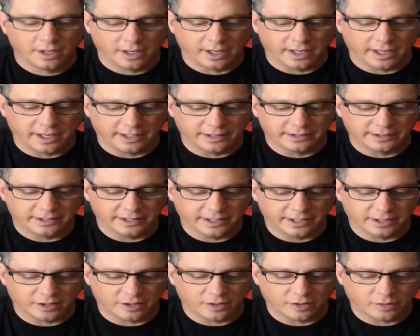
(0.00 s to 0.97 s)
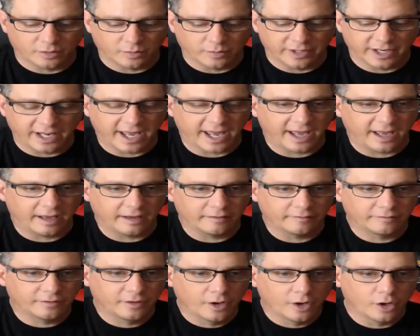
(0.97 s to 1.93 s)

And here we have